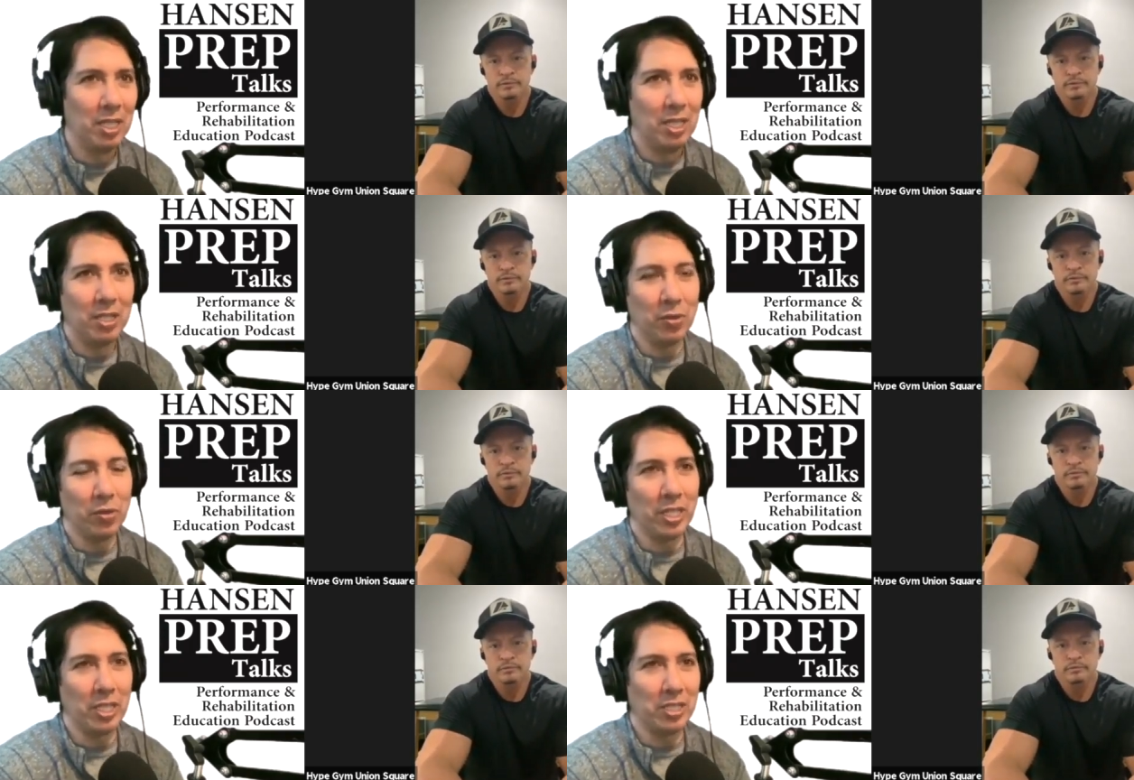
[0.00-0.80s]
Speaker 1: you know,
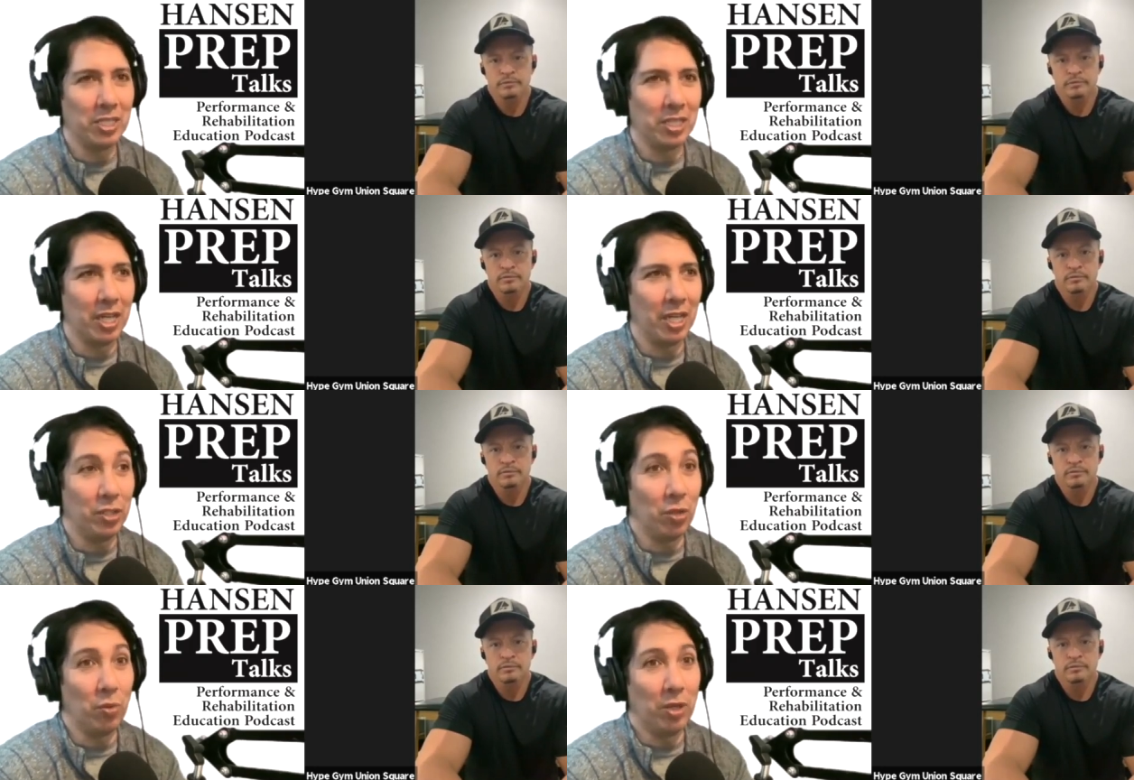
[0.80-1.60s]
things that I
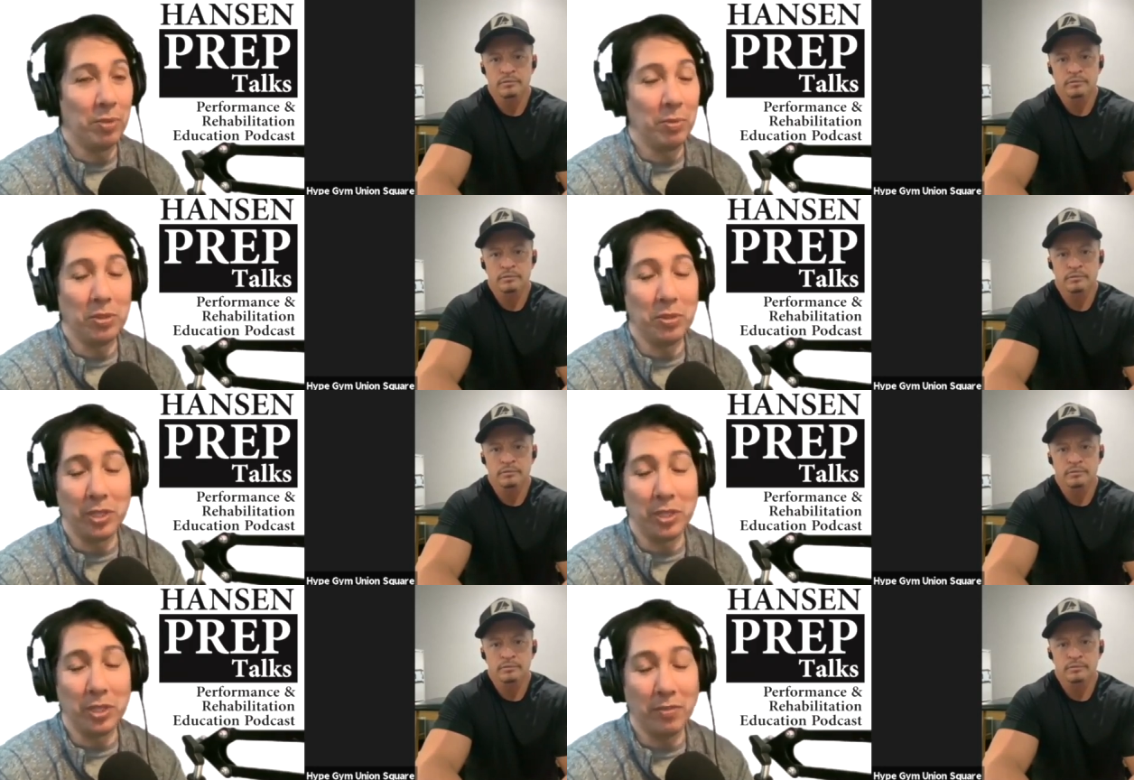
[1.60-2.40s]
don't want people doing
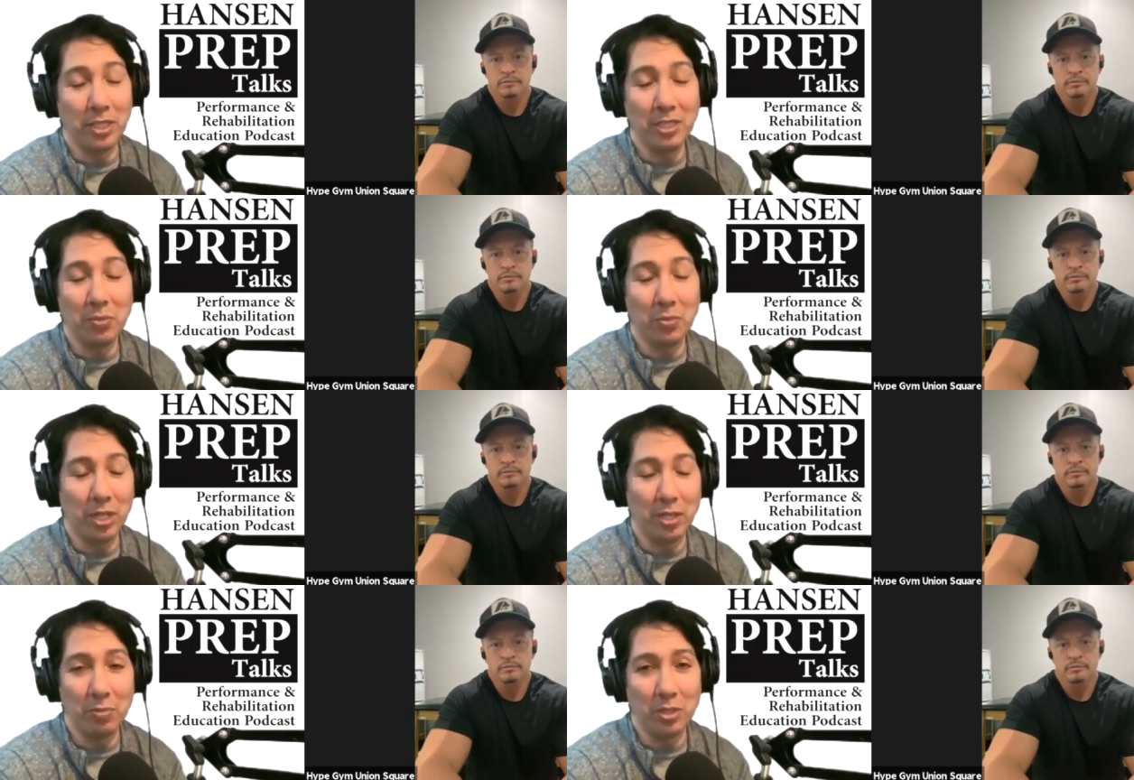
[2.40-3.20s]
in the off season. One
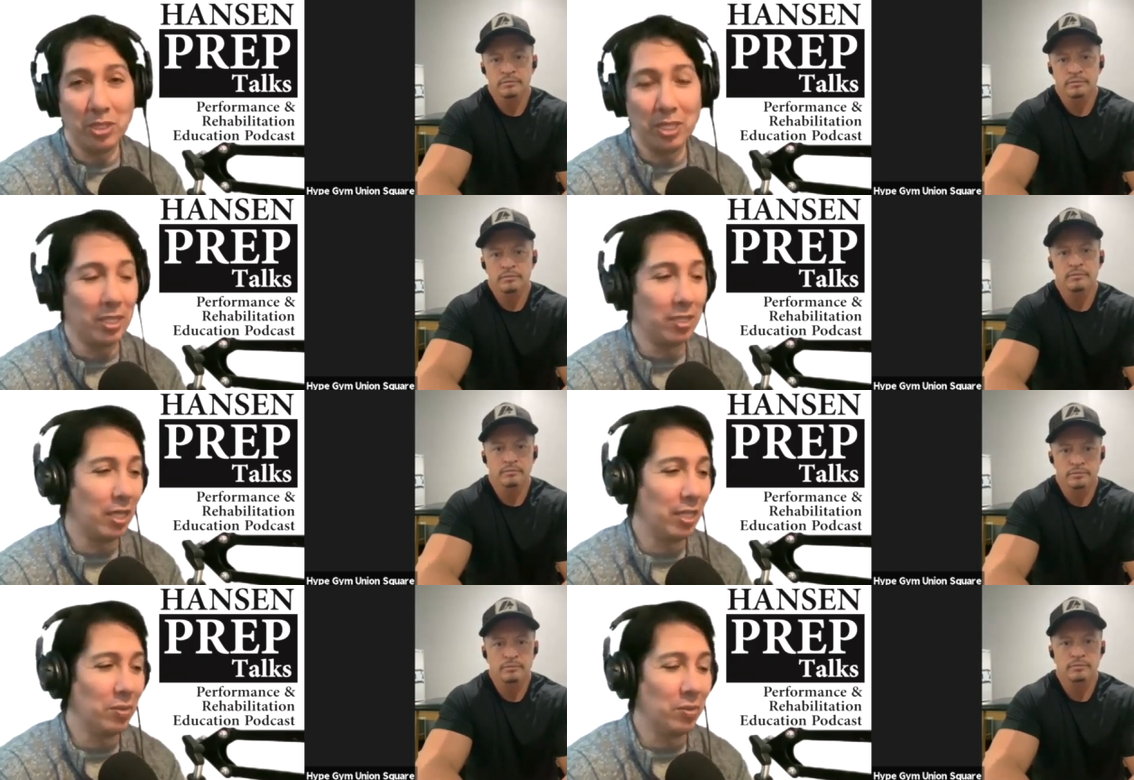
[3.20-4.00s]
of them was like,
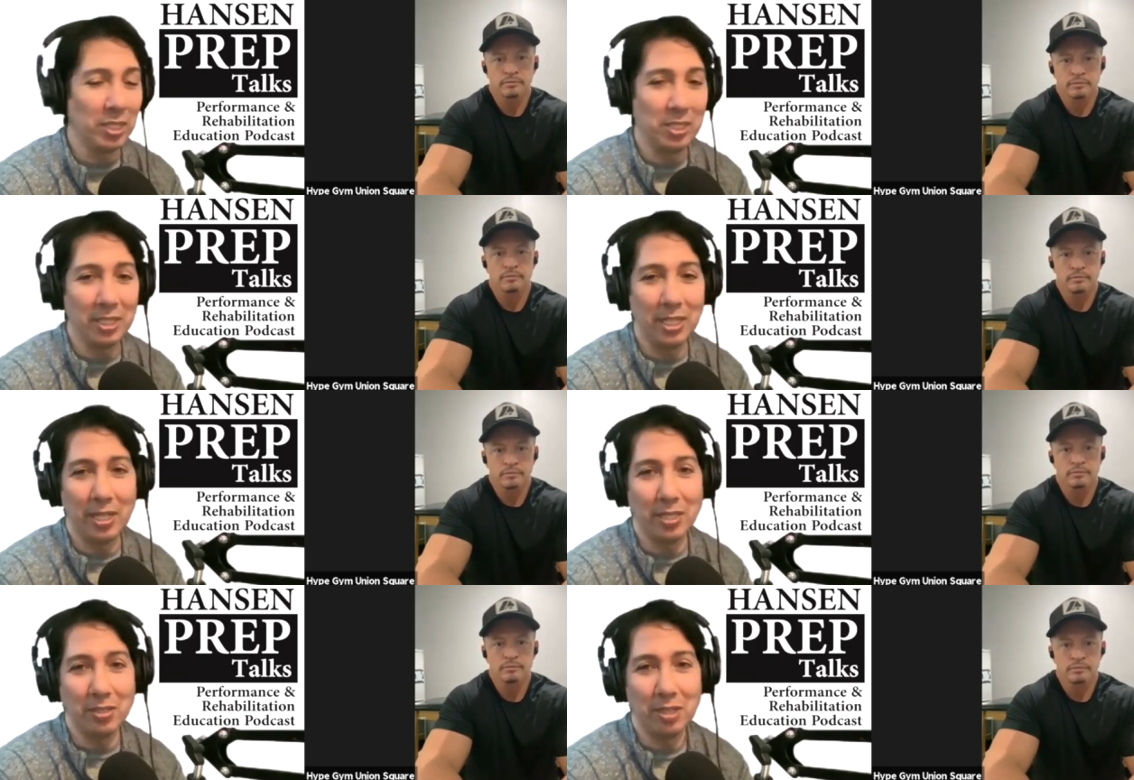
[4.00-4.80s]
I don't want to see
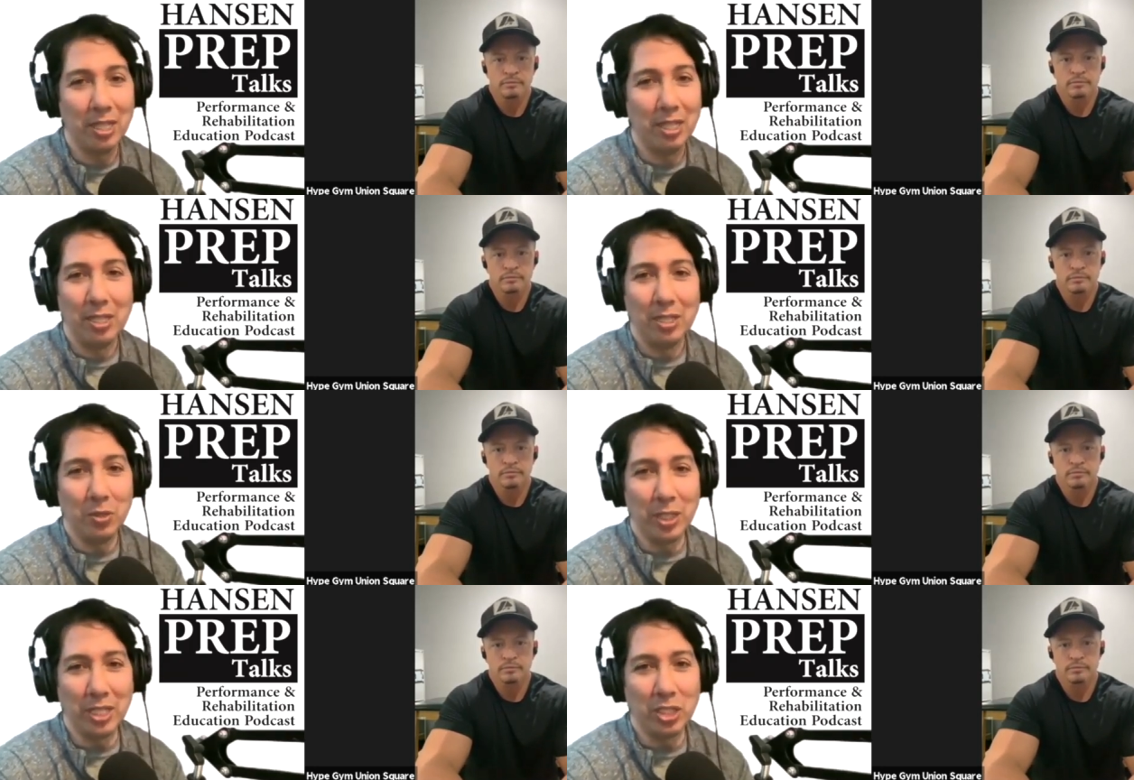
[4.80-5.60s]
guys
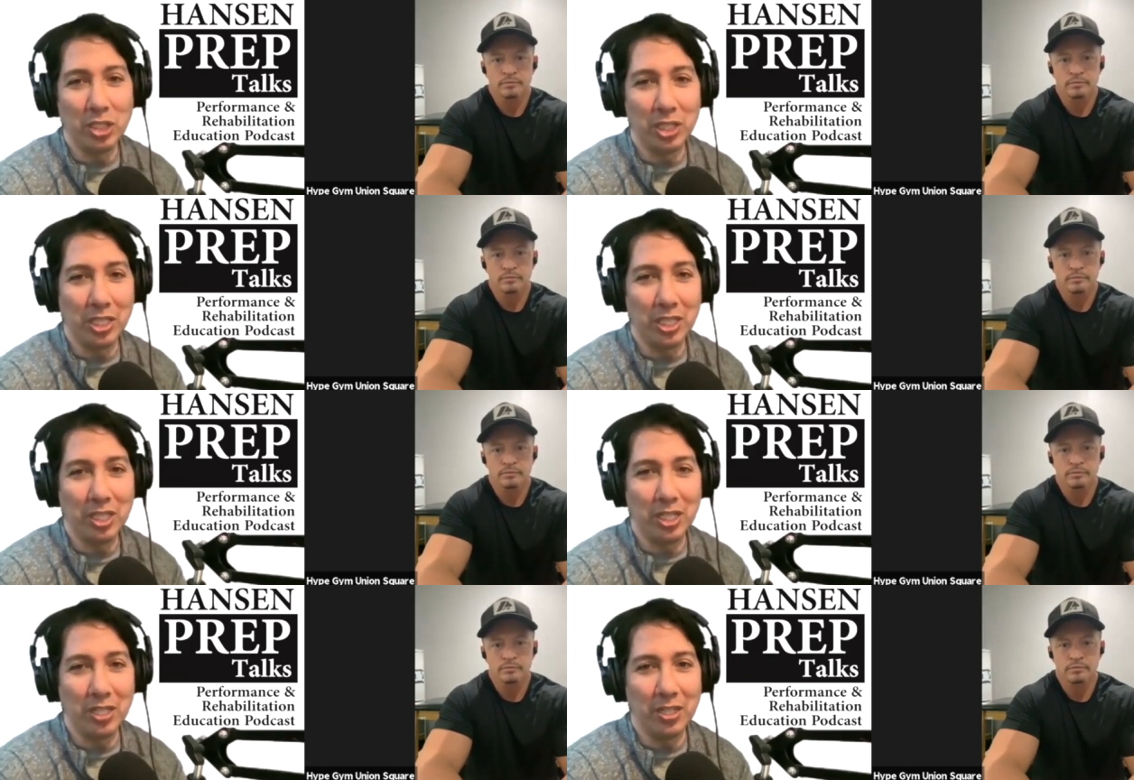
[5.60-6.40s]
doing agility
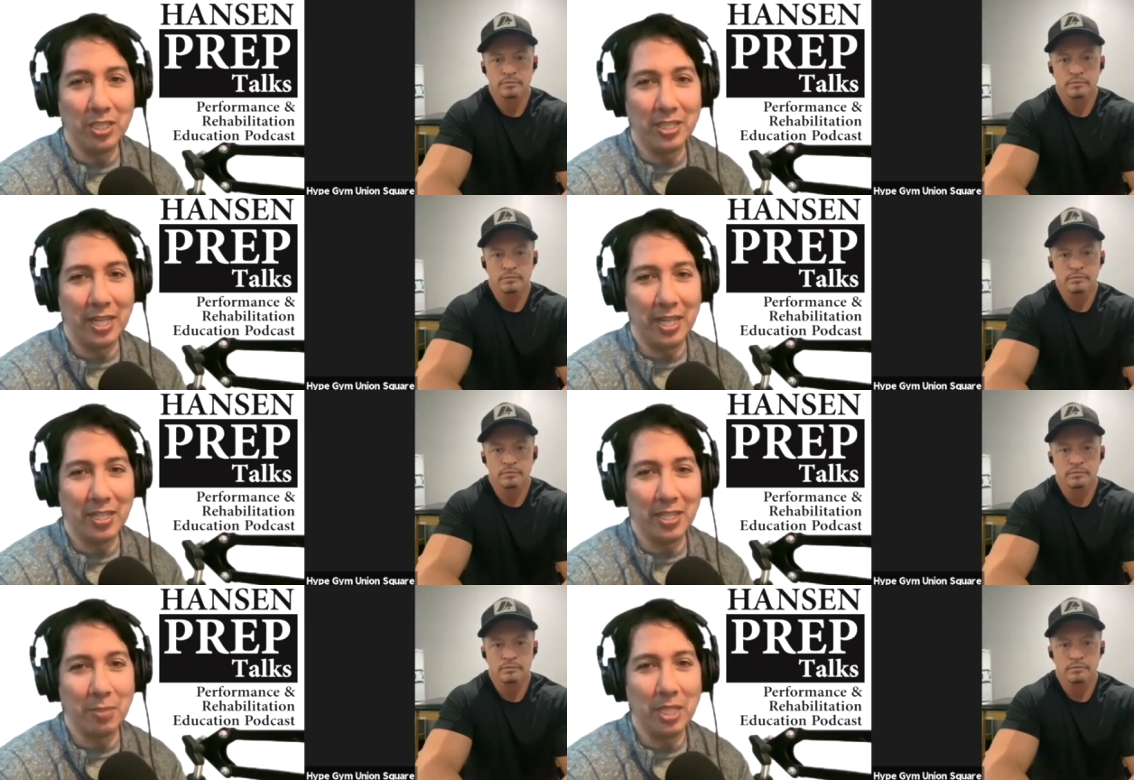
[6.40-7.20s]
on the sand
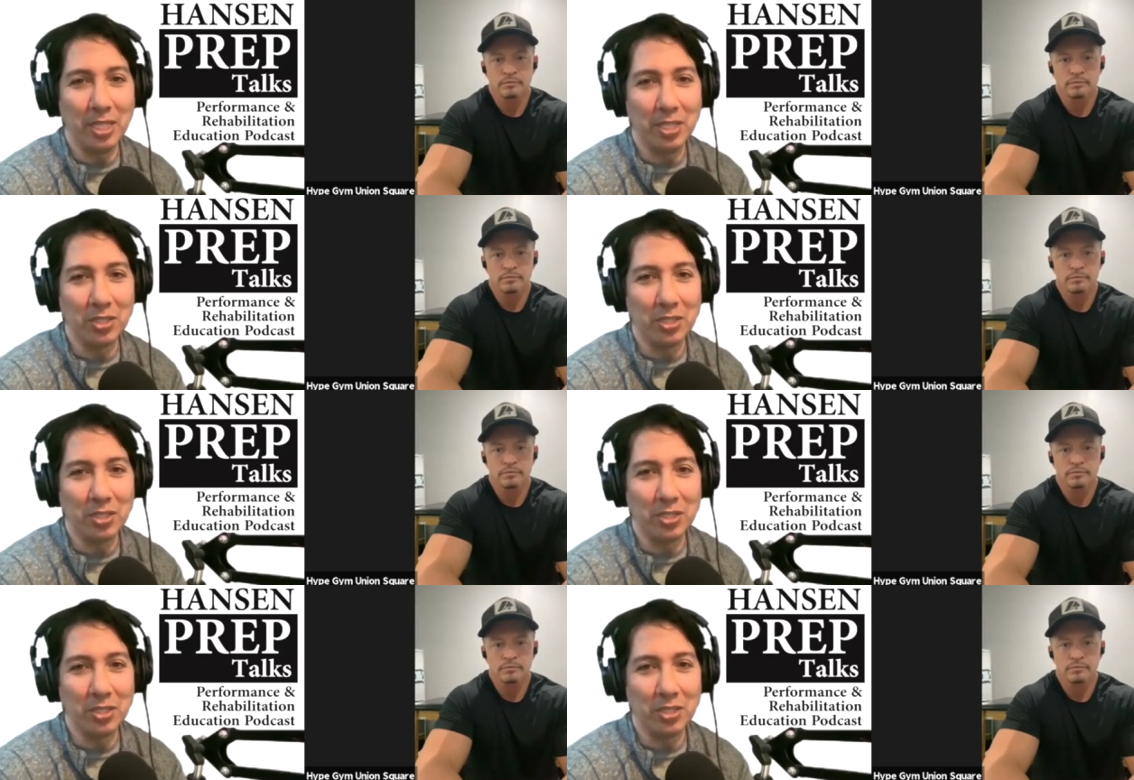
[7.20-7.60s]
at the beach.